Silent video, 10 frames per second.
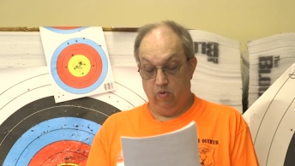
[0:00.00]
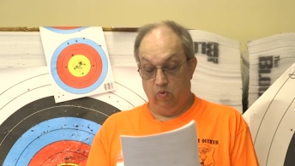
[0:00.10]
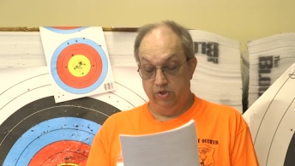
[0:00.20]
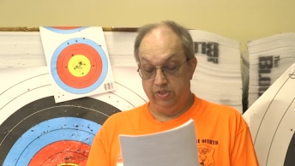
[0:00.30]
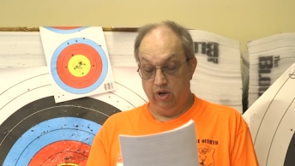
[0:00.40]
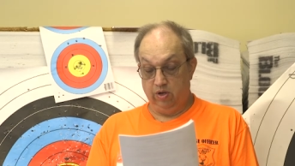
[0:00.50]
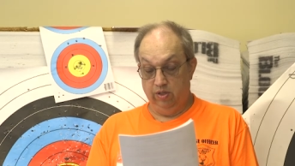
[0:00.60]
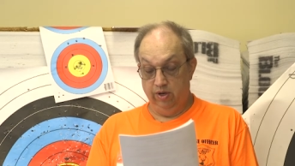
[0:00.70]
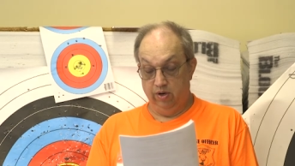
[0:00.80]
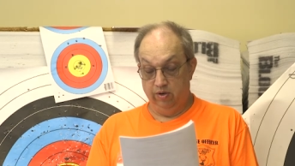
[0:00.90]
Once they are
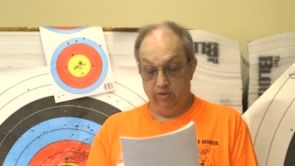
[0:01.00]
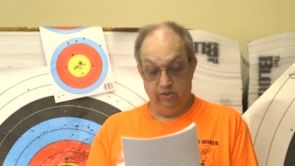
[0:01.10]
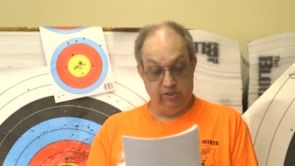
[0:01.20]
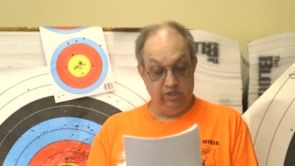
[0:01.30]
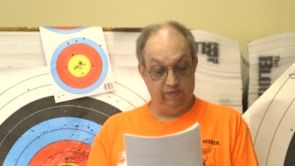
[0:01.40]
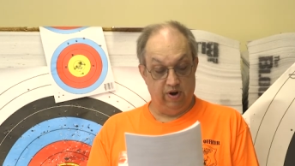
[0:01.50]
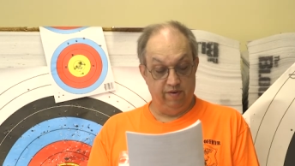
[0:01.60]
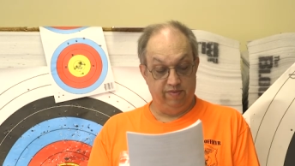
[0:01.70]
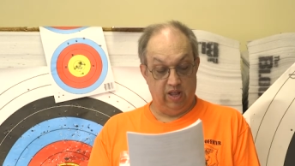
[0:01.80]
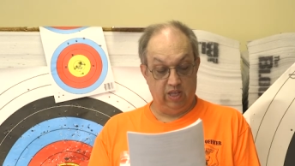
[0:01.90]
clear, the ceasefire
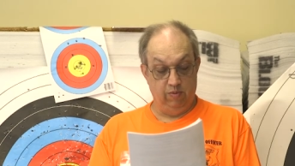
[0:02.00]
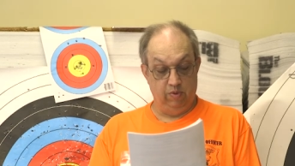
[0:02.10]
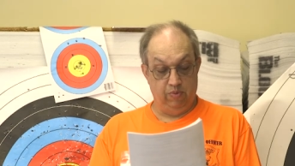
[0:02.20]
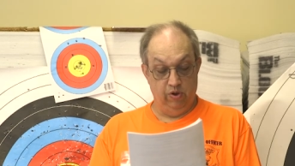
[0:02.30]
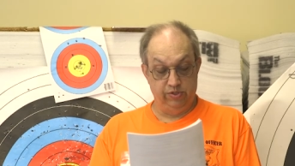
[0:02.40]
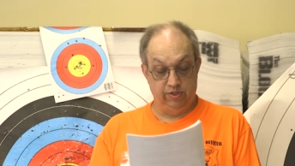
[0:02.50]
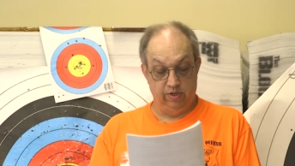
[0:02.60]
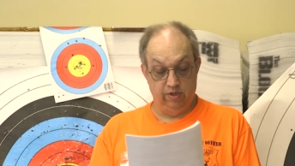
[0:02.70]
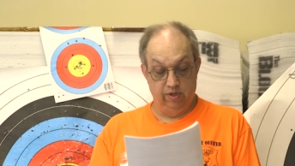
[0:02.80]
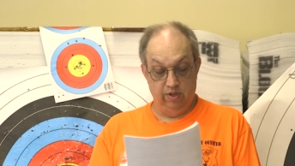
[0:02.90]
flag can be
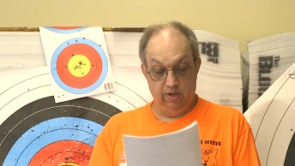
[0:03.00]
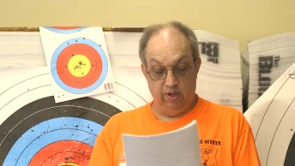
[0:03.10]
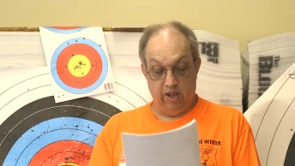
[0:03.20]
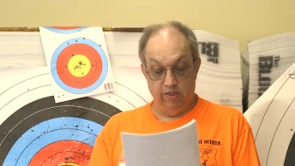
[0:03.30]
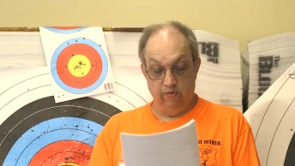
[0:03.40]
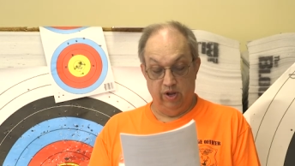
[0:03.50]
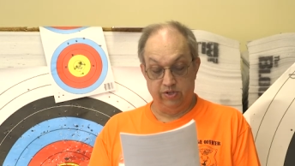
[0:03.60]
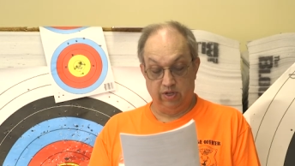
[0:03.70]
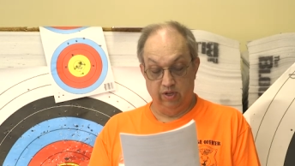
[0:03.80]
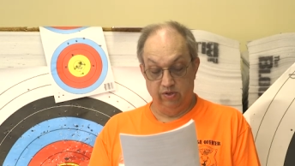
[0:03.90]
posted and the range
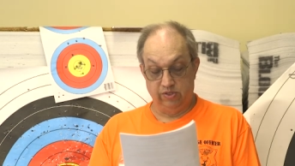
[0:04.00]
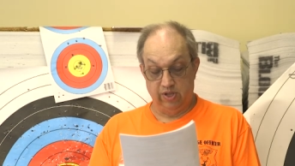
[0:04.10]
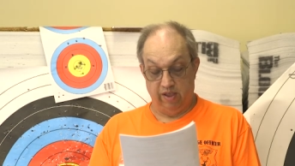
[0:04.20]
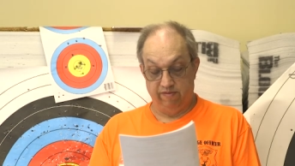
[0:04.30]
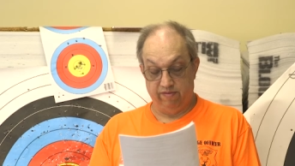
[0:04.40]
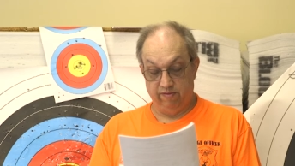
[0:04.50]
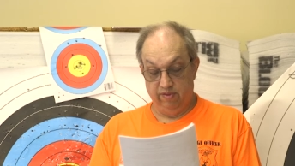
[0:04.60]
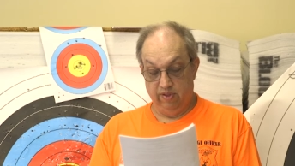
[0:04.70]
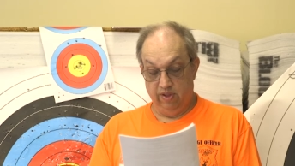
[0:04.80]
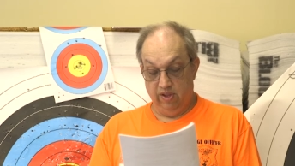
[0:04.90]
declared safe.
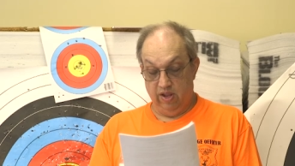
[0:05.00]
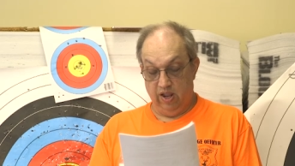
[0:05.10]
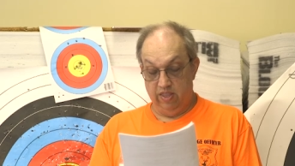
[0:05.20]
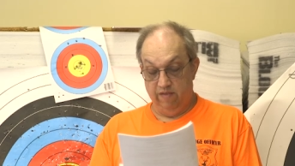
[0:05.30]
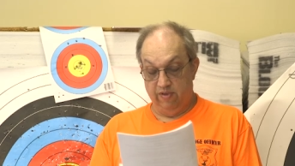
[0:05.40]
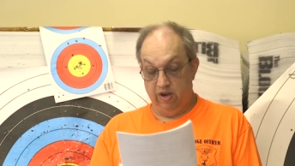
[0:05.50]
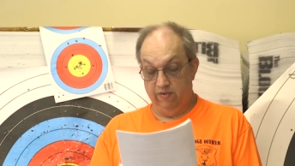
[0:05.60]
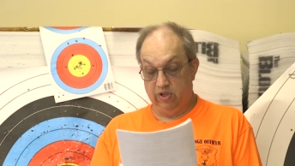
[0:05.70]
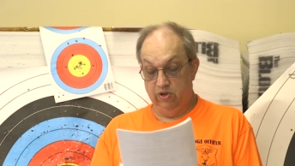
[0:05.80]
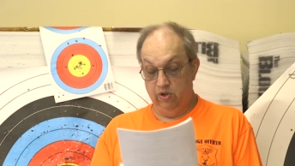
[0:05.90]
In the event of
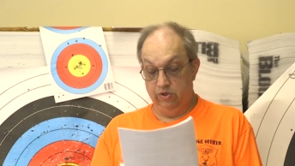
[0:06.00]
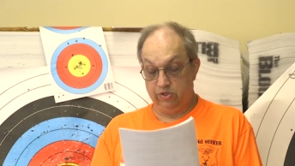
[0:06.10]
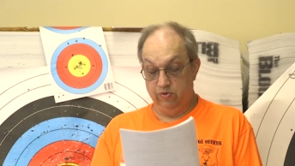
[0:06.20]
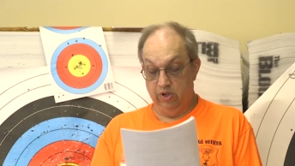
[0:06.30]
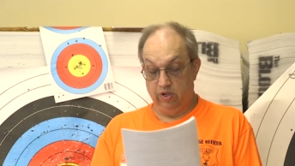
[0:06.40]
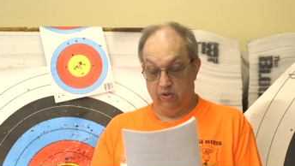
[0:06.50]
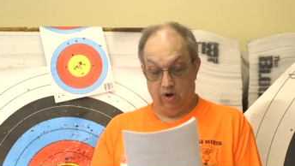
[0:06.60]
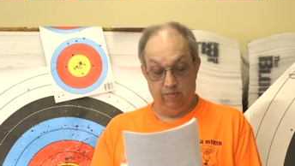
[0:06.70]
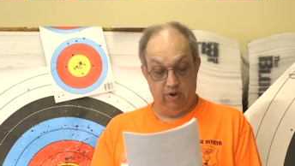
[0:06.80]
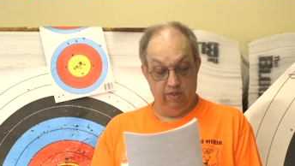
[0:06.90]
a canoeist Creek
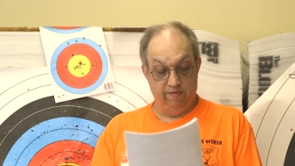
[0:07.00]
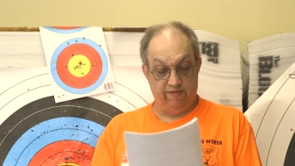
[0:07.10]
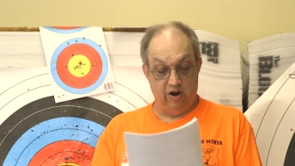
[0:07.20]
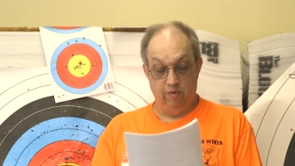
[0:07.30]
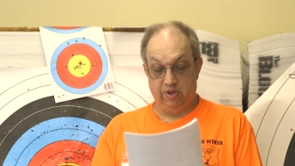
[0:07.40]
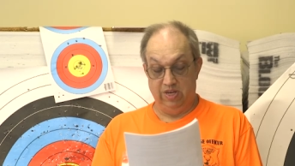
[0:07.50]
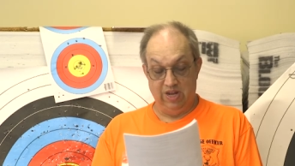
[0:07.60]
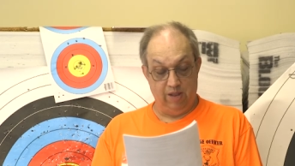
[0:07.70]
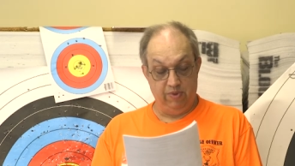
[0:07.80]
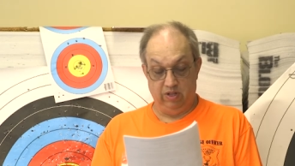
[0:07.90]
alarm, the firearm
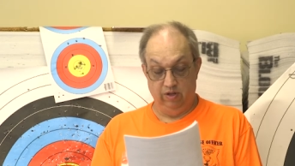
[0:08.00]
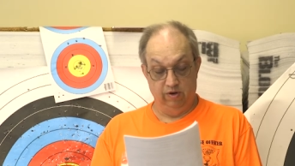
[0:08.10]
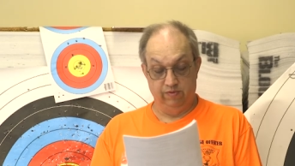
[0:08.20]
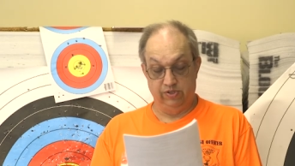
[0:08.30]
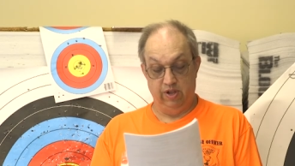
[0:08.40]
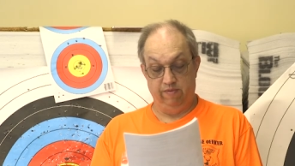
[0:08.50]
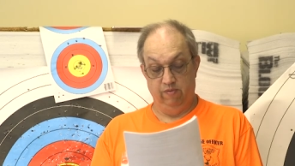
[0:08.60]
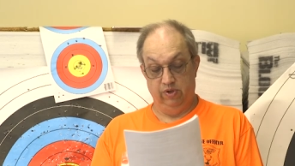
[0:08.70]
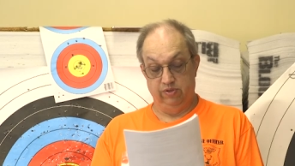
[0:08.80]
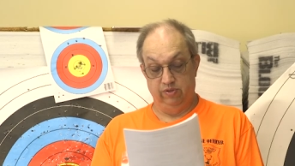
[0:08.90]
cannot be cleared for safety
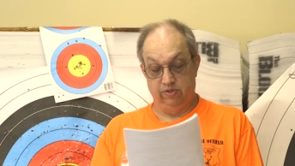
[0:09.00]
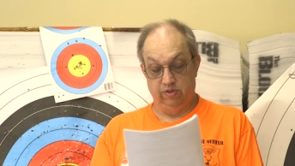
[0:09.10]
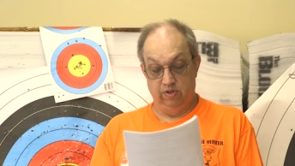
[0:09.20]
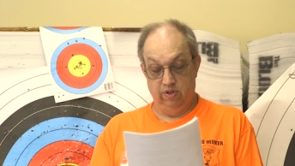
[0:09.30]
reasons.